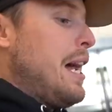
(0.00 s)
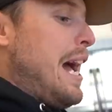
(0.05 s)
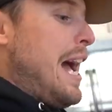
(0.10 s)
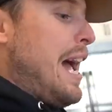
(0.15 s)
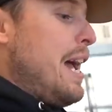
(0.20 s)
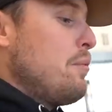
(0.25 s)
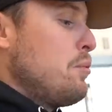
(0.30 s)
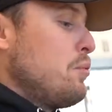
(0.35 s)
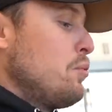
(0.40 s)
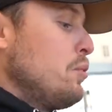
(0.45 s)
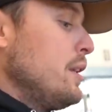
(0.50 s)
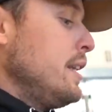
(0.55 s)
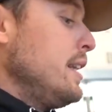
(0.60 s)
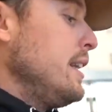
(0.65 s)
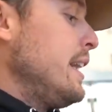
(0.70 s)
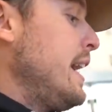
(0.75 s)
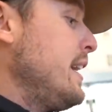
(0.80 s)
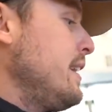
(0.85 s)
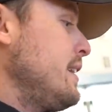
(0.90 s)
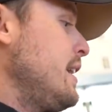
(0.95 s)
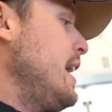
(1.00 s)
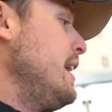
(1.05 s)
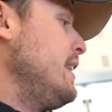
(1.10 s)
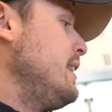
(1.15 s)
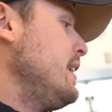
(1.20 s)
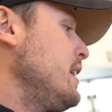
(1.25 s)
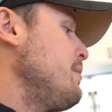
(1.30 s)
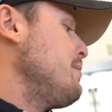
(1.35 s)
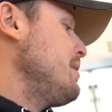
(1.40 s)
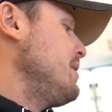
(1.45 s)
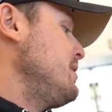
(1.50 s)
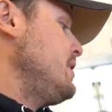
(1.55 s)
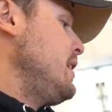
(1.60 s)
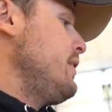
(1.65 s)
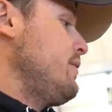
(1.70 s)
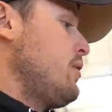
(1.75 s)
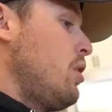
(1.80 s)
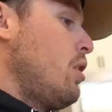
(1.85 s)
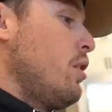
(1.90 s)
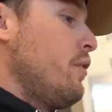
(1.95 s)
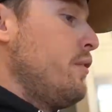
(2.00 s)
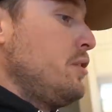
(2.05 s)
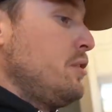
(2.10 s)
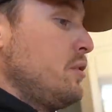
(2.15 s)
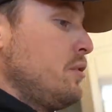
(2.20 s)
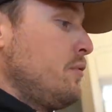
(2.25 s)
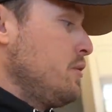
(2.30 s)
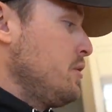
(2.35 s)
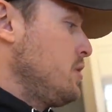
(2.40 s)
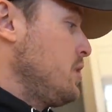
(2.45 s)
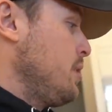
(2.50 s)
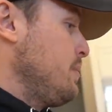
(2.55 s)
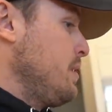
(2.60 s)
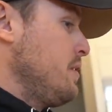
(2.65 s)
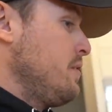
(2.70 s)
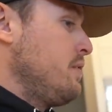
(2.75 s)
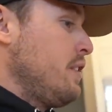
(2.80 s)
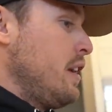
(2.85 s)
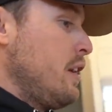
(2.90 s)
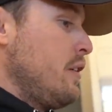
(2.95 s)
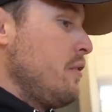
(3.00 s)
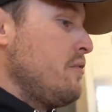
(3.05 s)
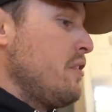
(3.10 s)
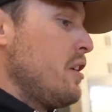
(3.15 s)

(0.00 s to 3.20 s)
But I would really like, I think I'm gonna save the Harvester for something very,